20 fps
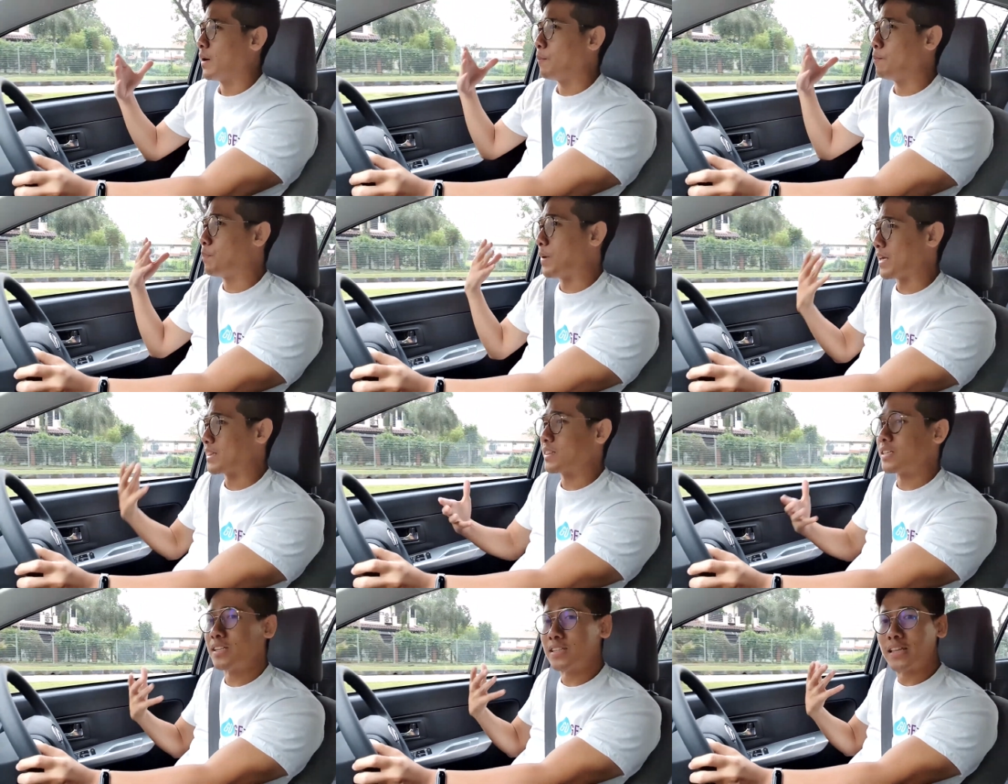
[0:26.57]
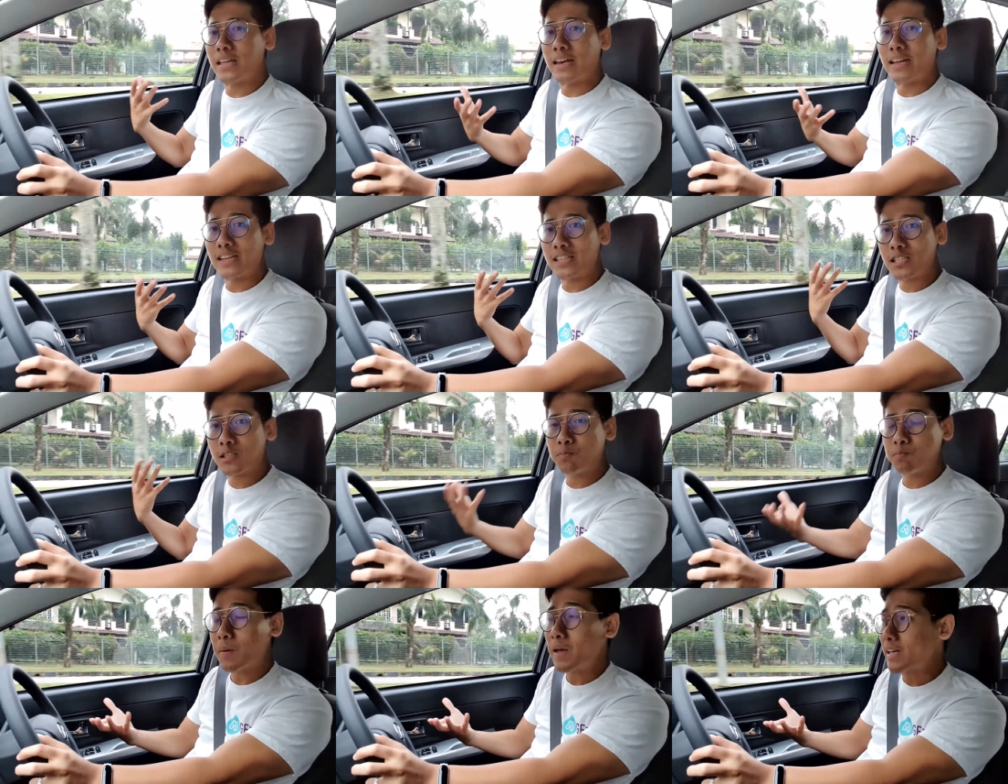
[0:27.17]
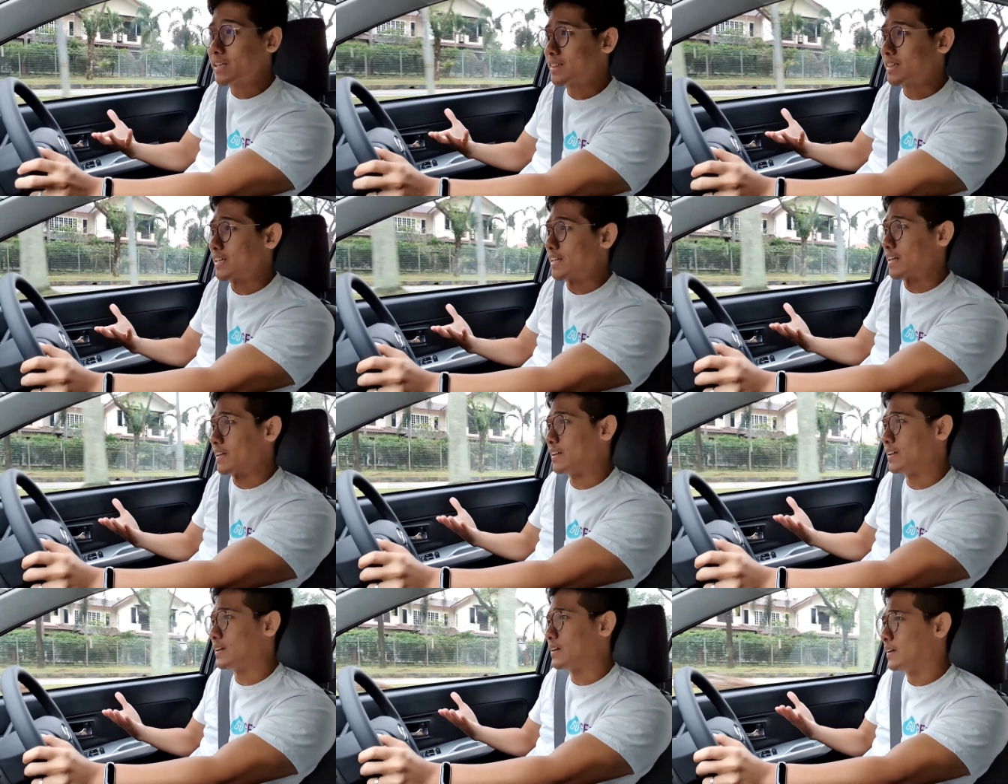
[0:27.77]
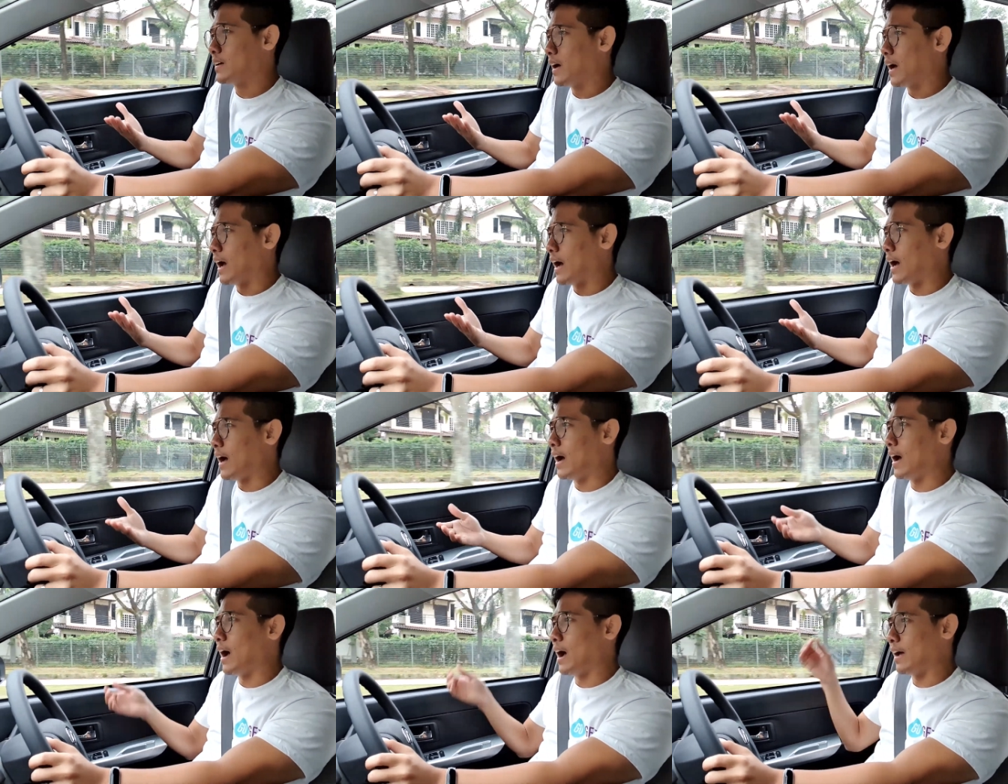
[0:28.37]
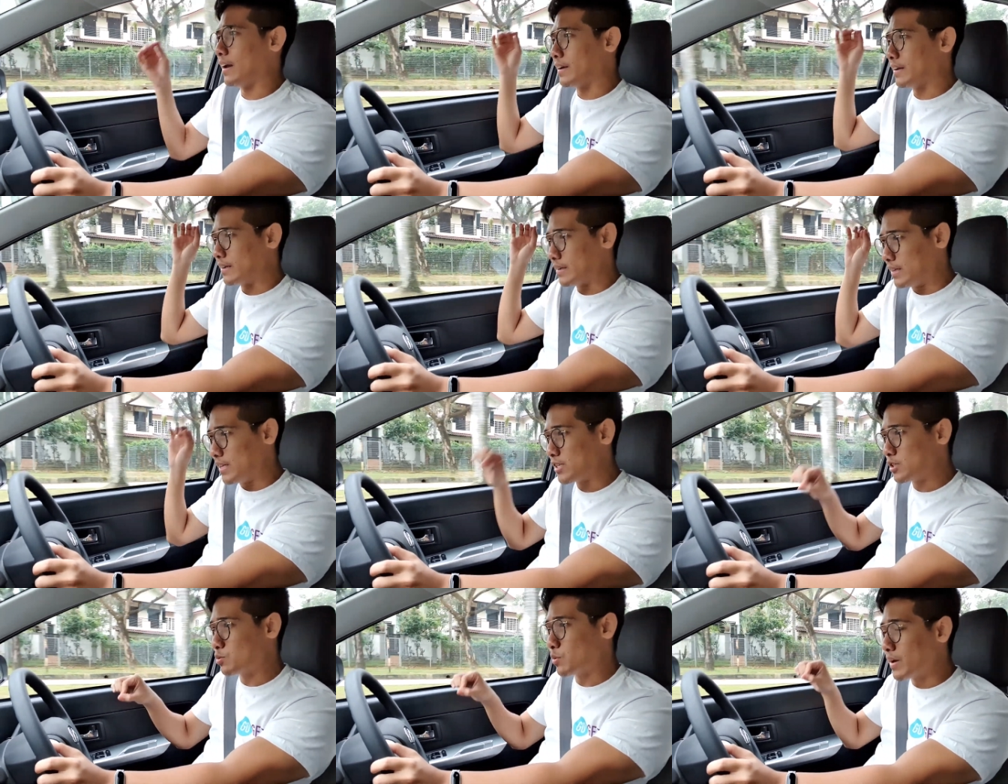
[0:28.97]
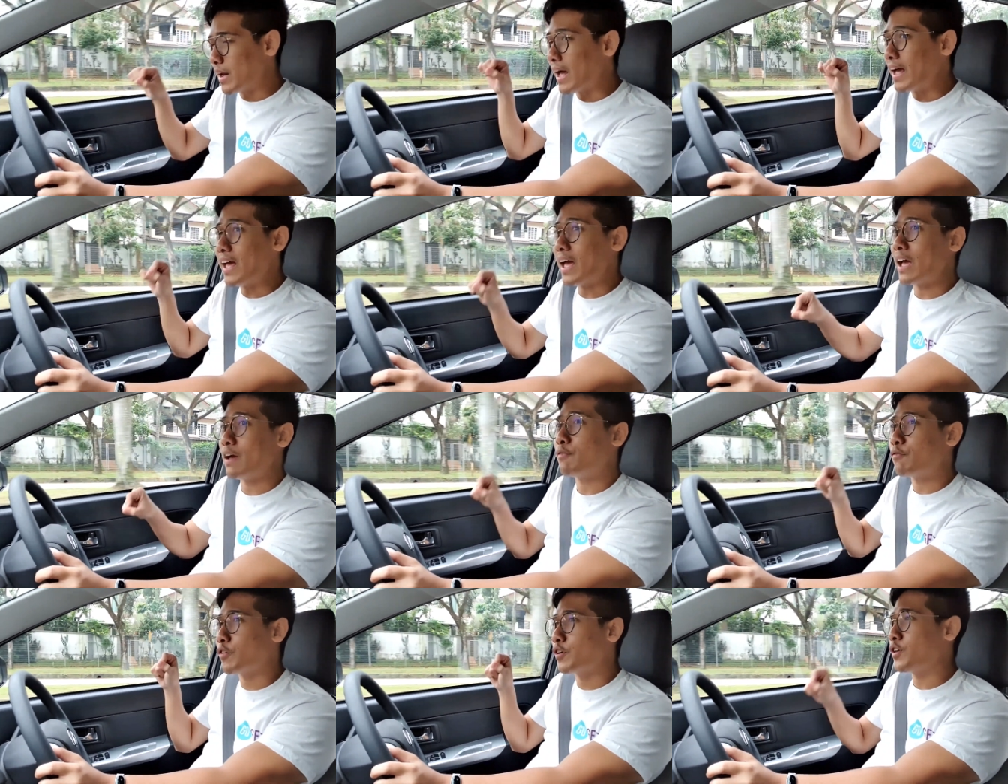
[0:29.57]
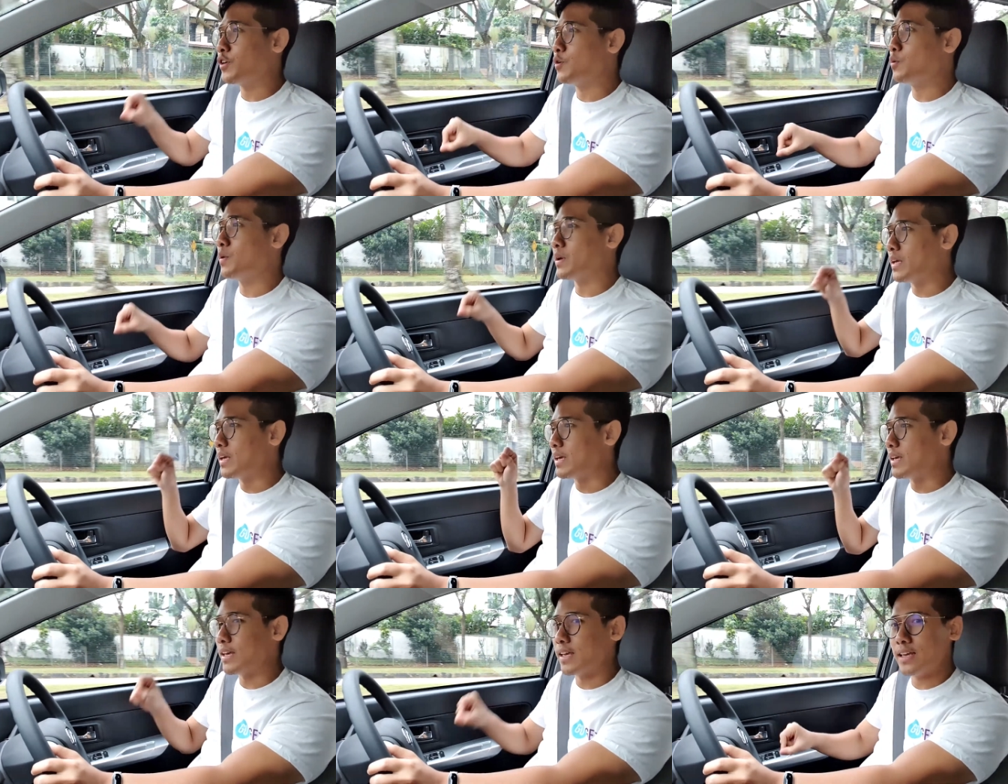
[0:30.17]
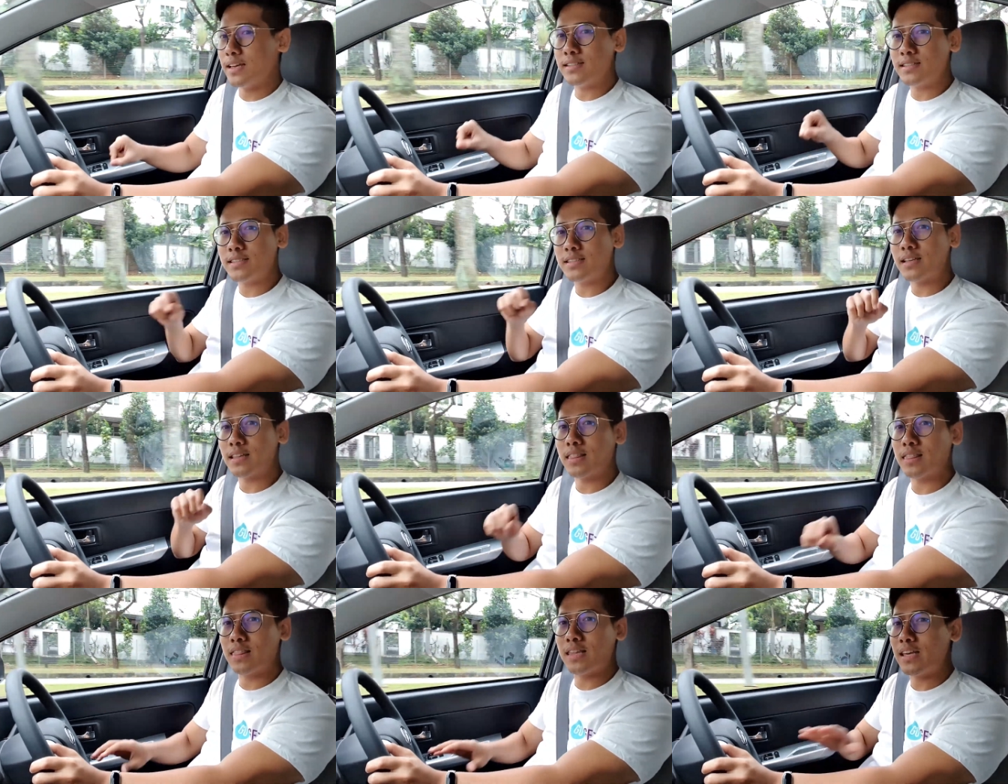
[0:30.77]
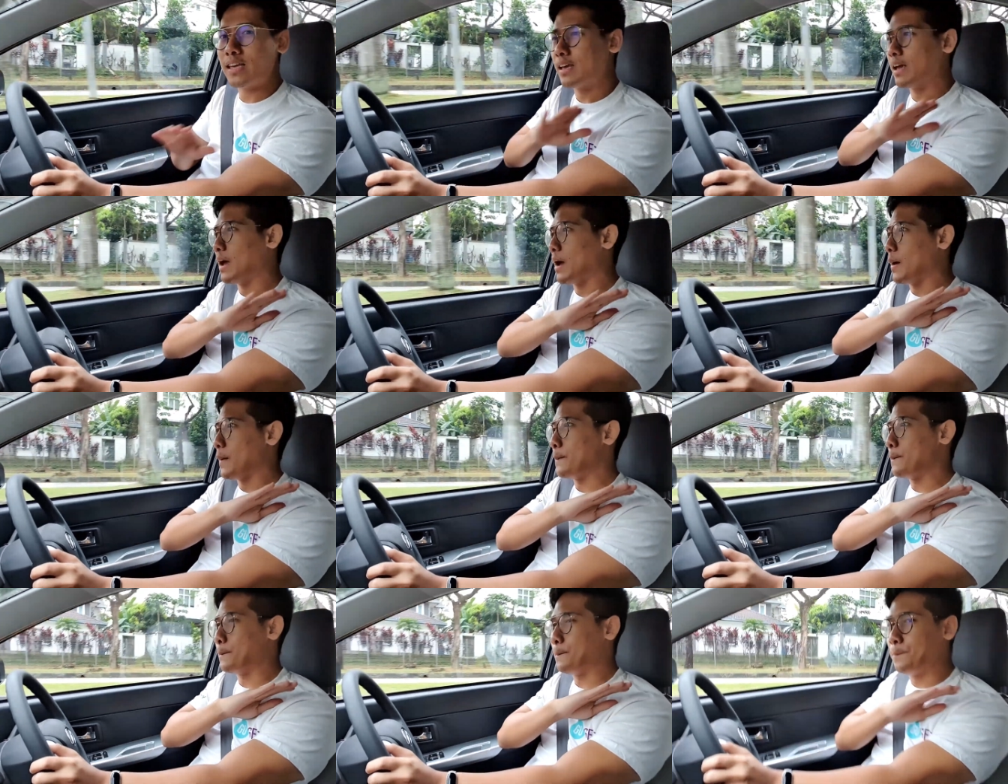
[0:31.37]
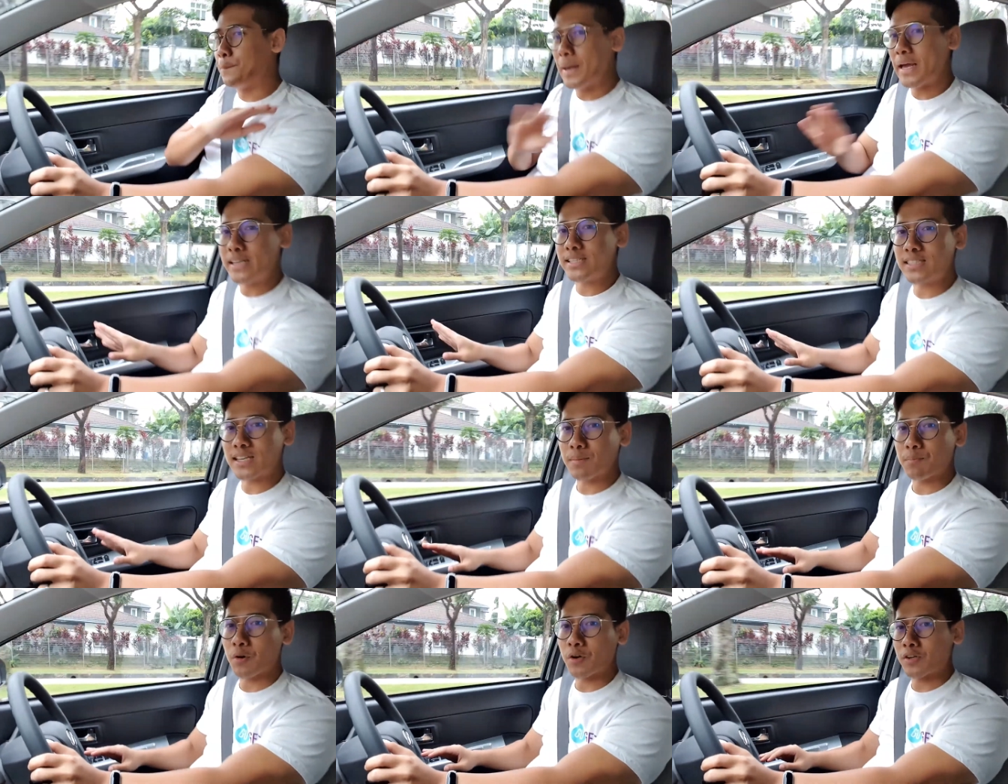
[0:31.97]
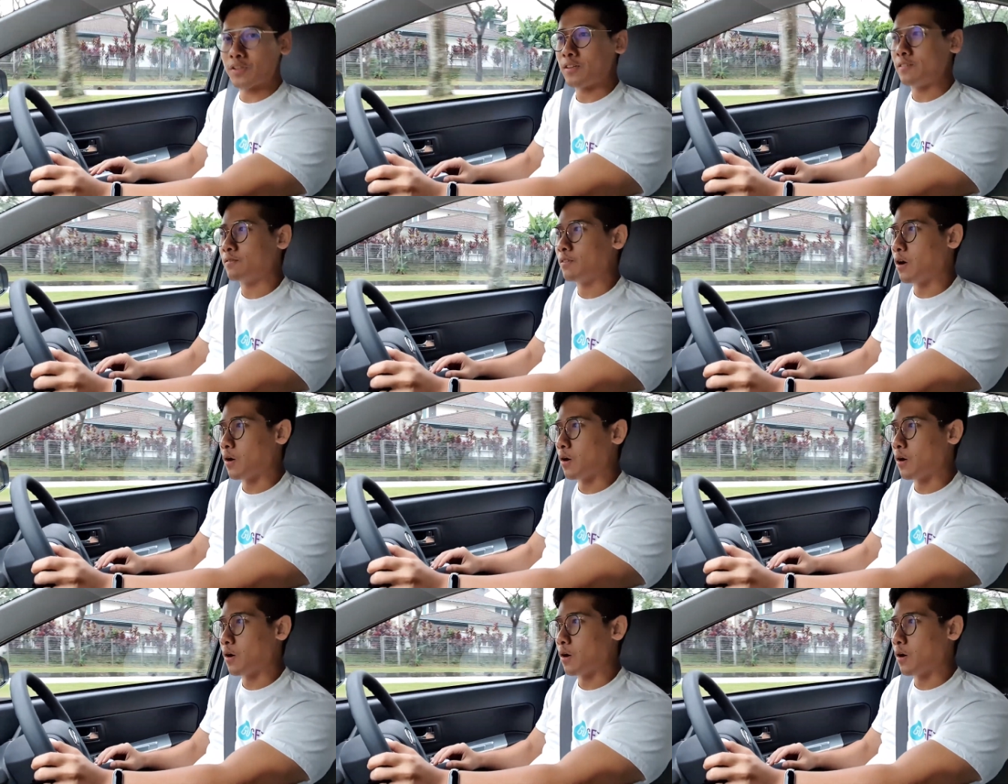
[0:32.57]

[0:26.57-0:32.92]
better than expected. This one I have for you is the basic model.